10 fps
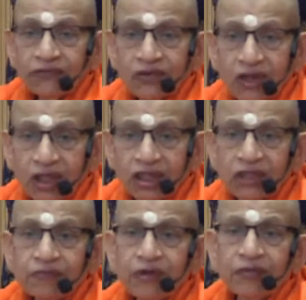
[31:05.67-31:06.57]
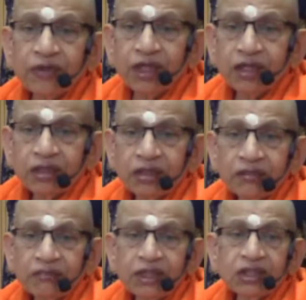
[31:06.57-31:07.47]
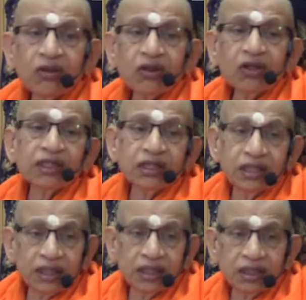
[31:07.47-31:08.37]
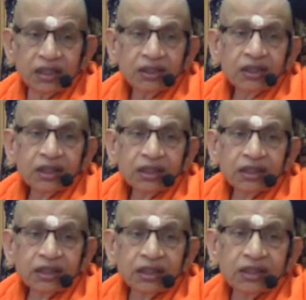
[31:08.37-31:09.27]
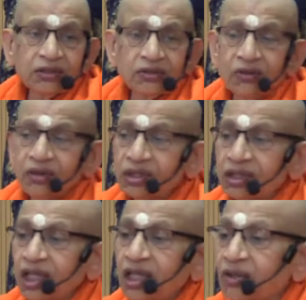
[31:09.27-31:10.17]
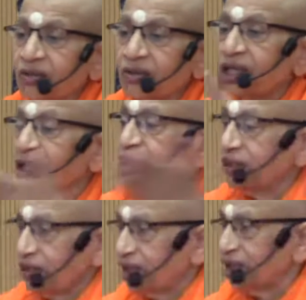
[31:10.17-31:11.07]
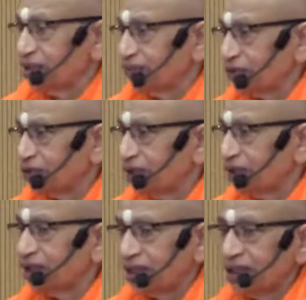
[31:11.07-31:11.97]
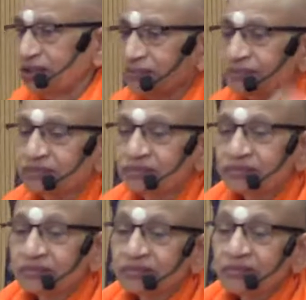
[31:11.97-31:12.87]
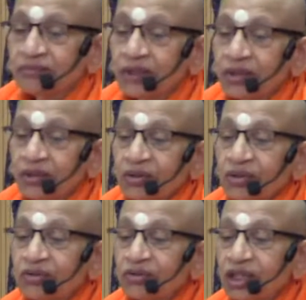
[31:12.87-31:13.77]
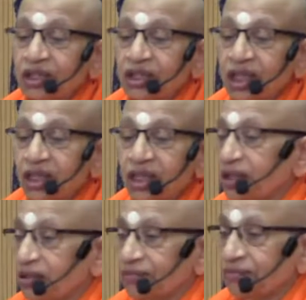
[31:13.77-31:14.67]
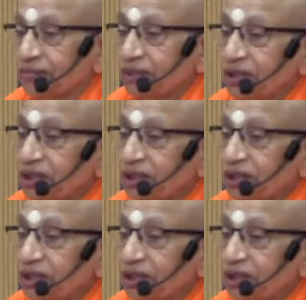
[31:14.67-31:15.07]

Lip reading: If knowledge is permanent, means it's already there, then there is no desire to gain that knowledge. It's already there. So nityaya,